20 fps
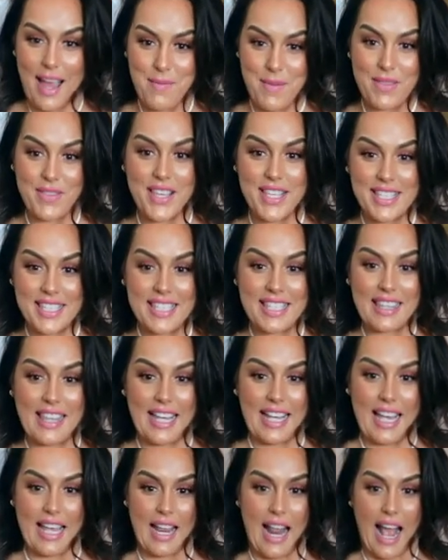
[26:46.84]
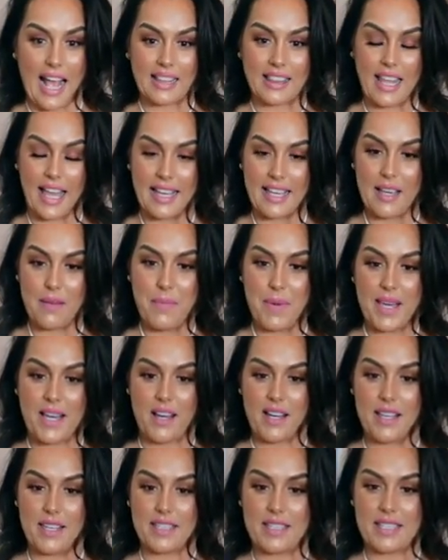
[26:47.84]
I mean, this like it, I like it
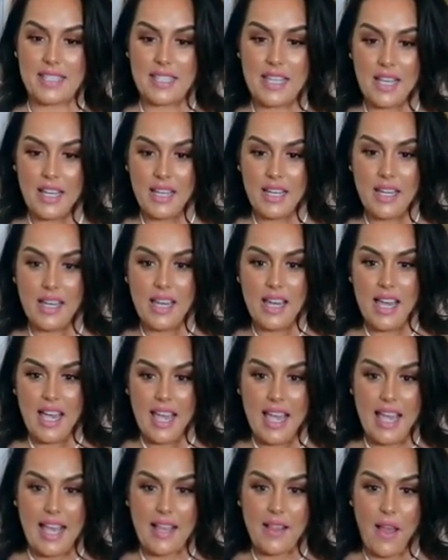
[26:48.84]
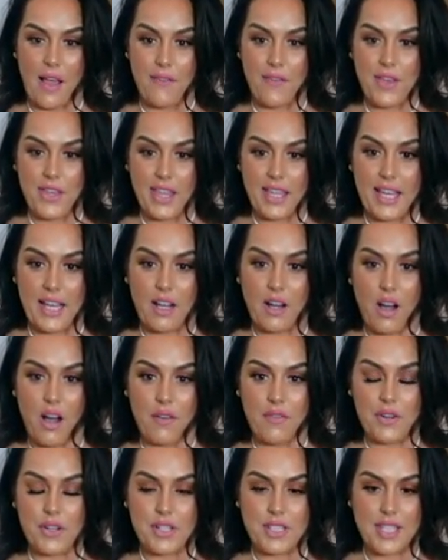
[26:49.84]
because it, I feel like it
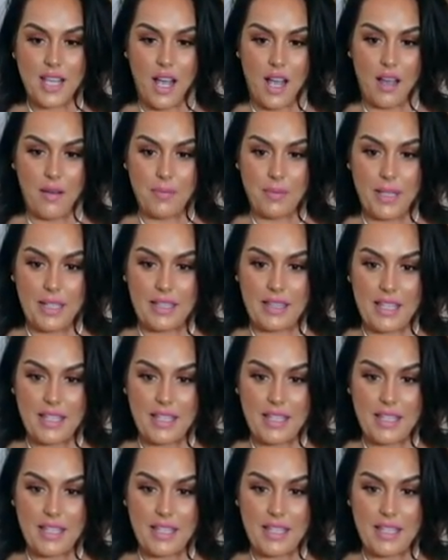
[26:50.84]
covers up like